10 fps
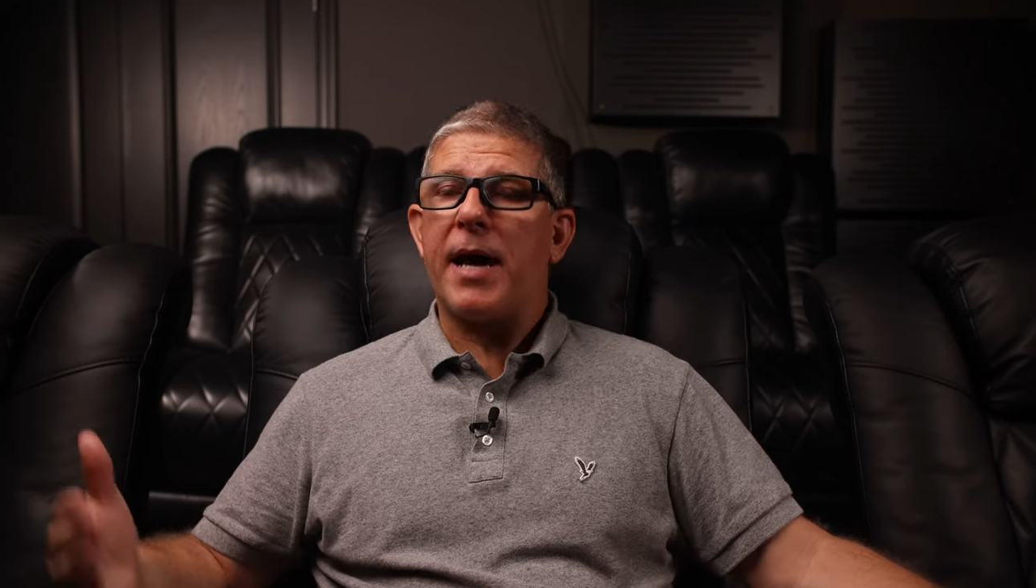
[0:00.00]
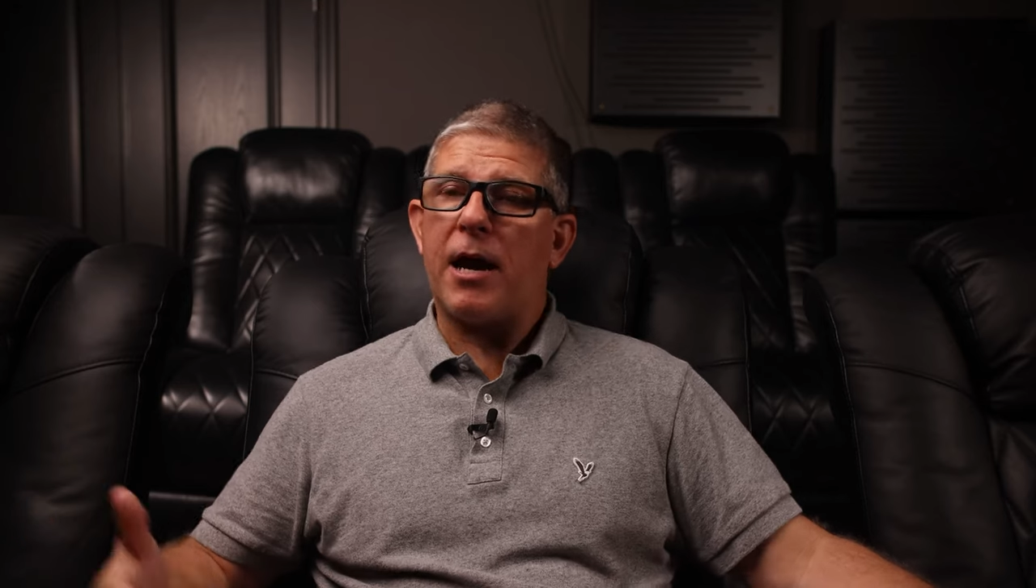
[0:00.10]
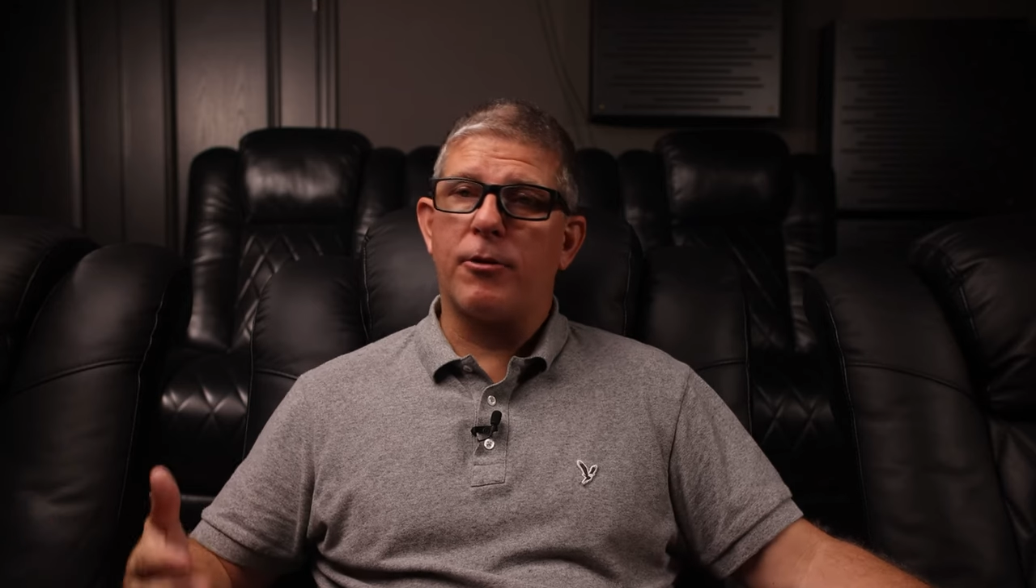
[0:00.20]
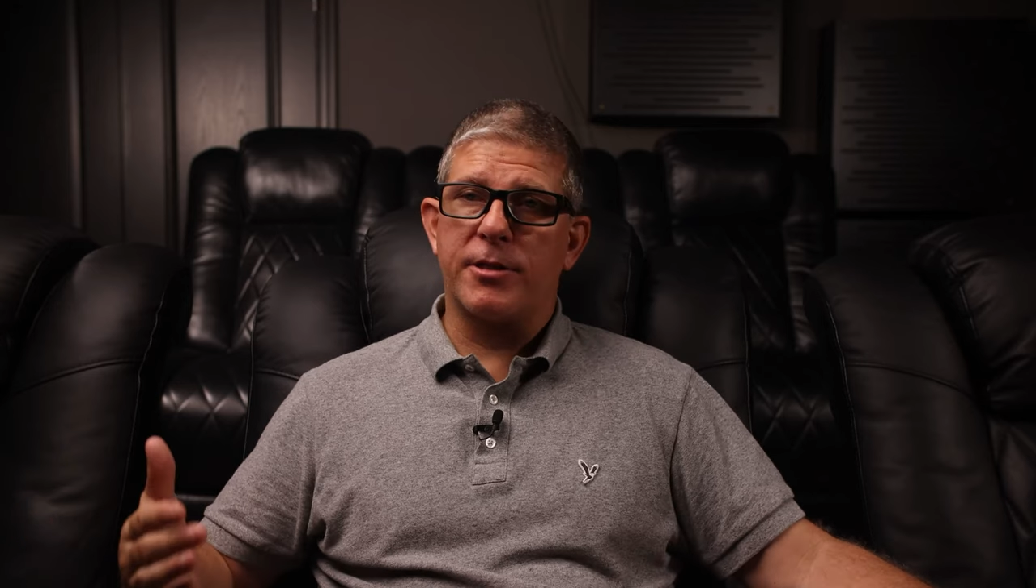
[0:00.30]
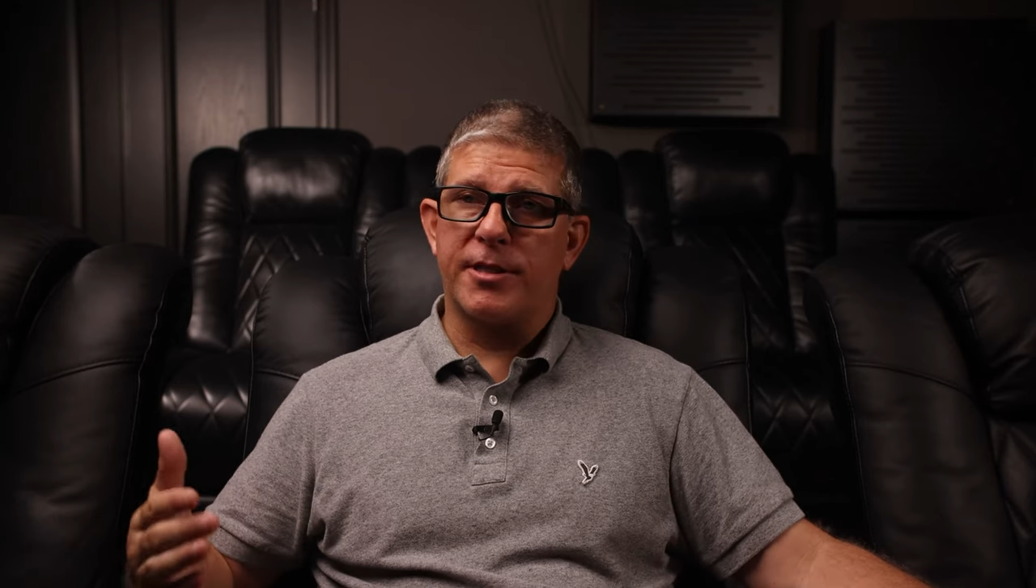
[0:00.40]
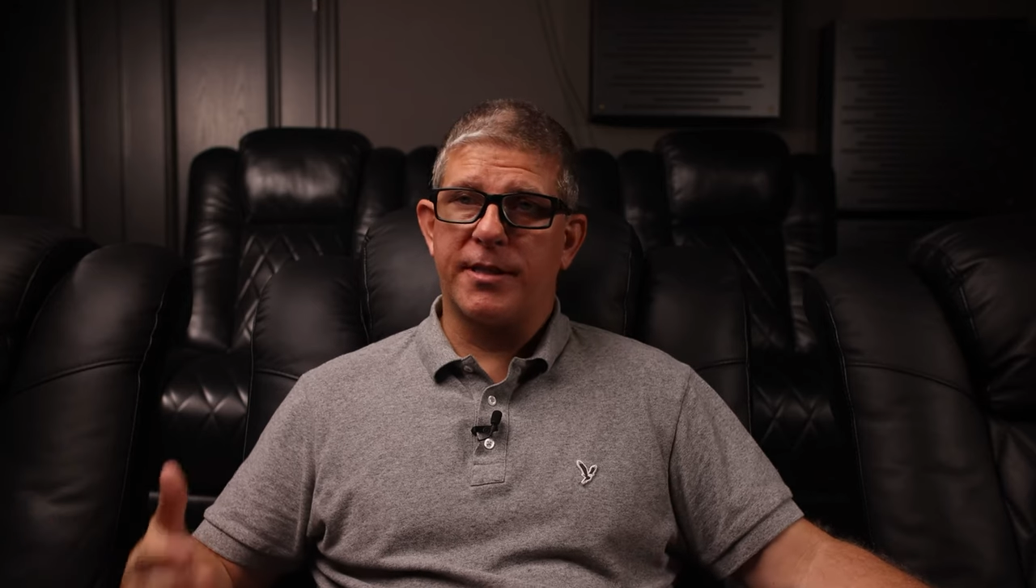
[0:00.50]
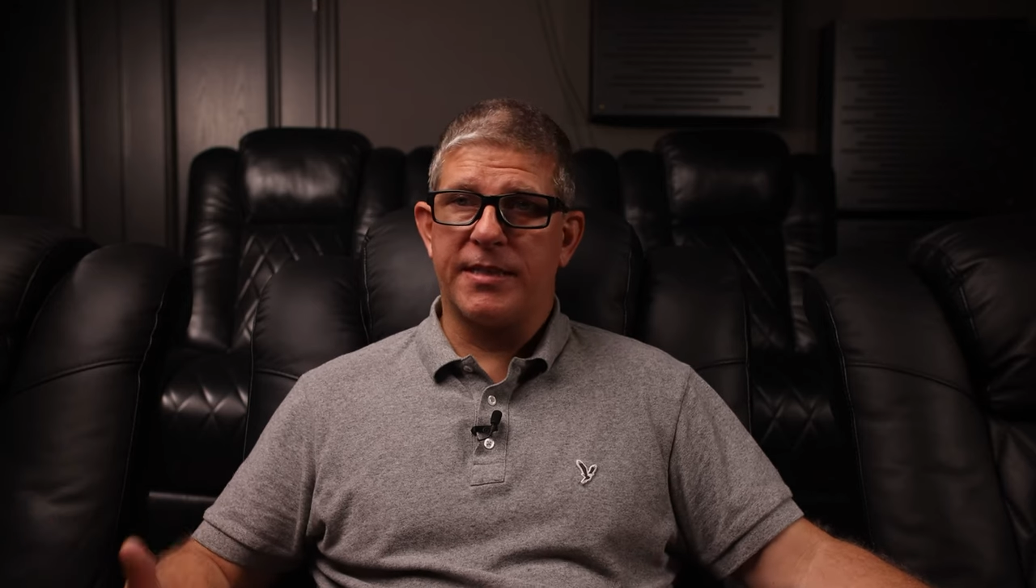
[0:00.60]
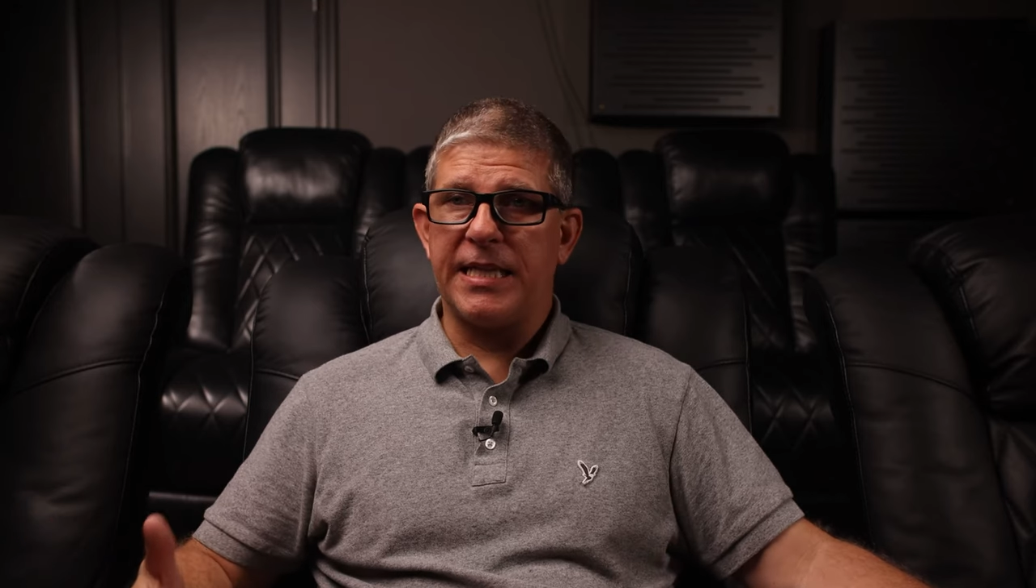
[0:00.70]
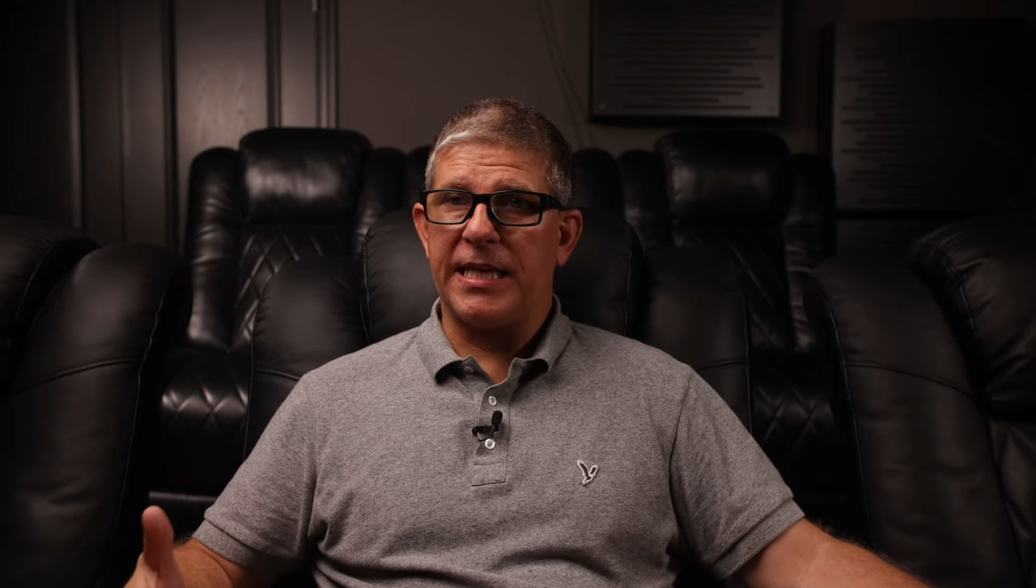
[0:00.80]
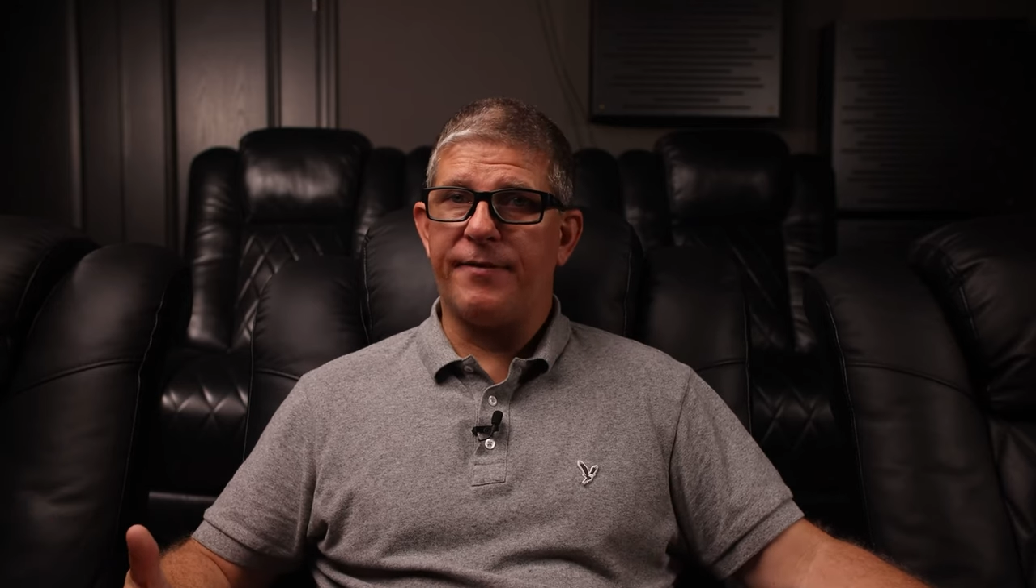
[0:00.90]
power to the
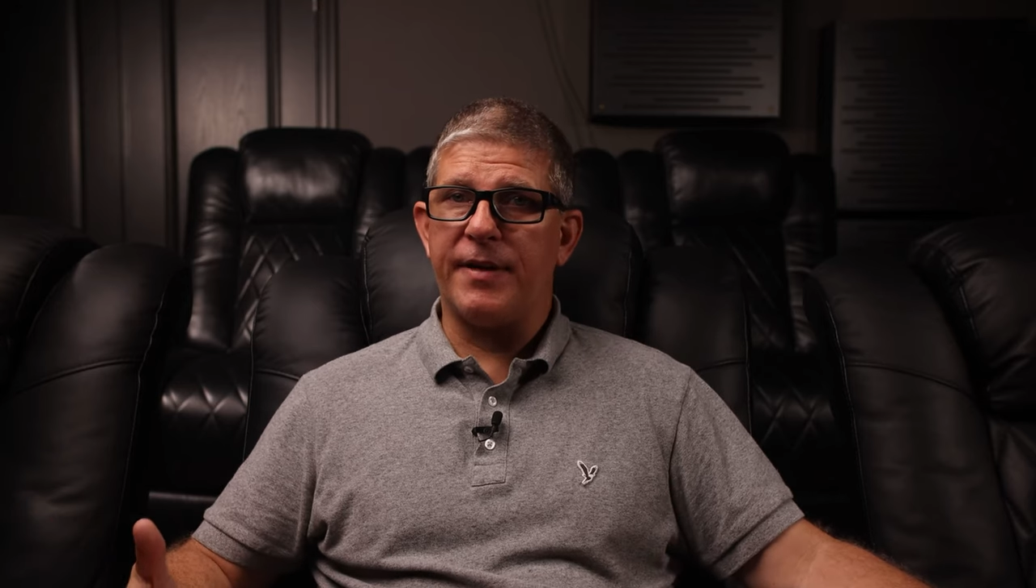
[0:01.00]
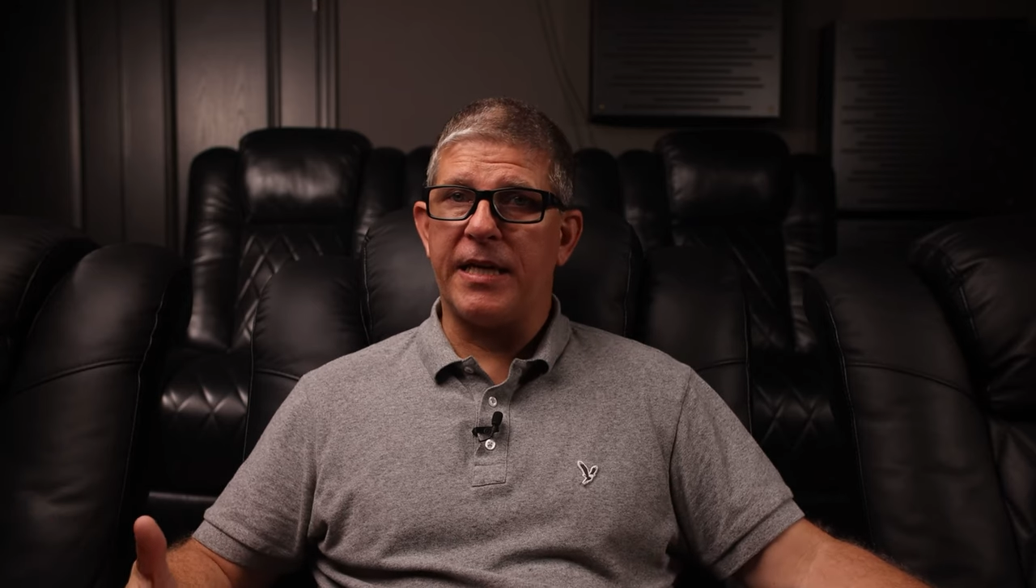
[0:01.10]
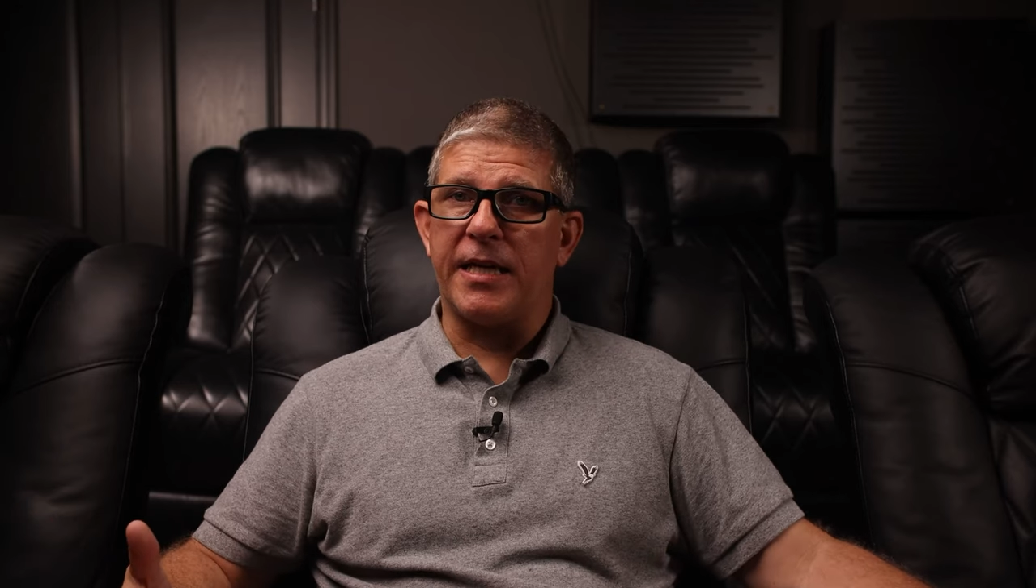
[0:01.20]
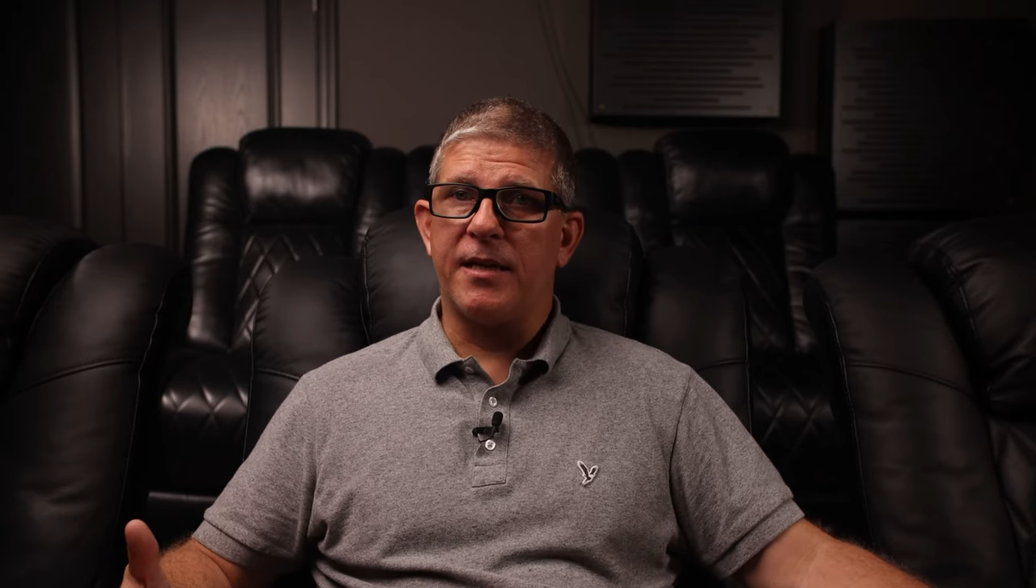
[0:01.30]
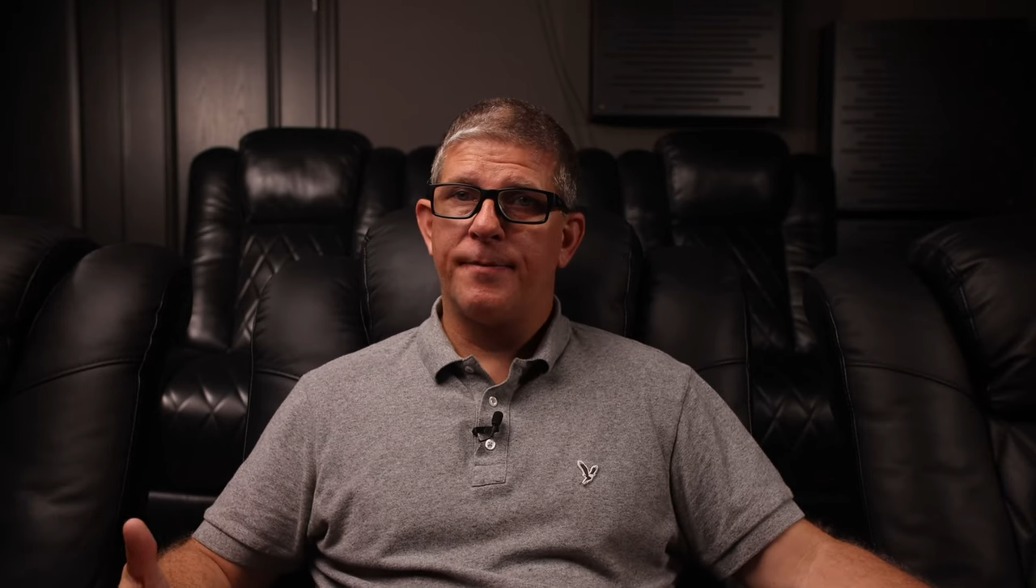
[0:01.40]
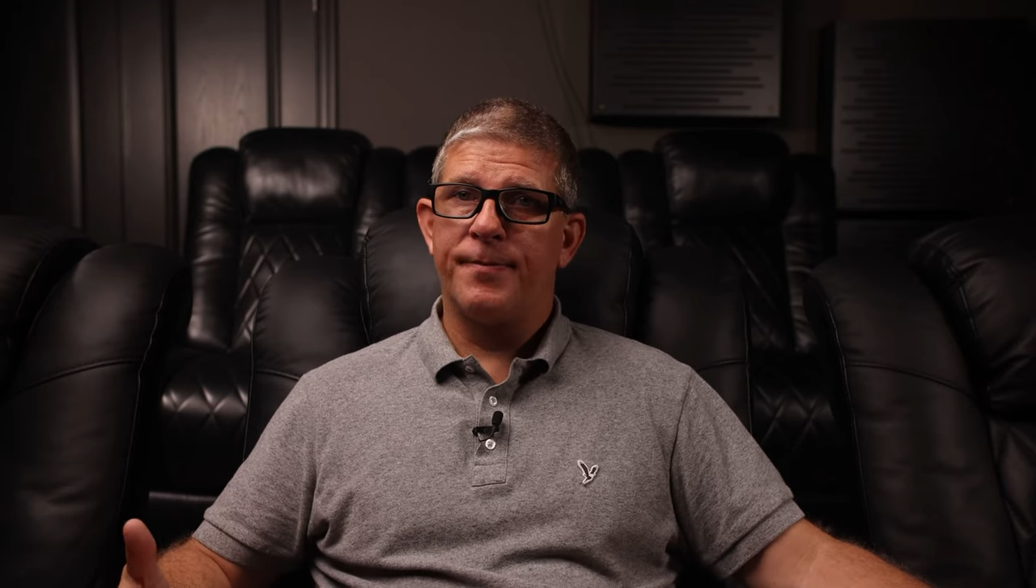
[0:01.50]
TV?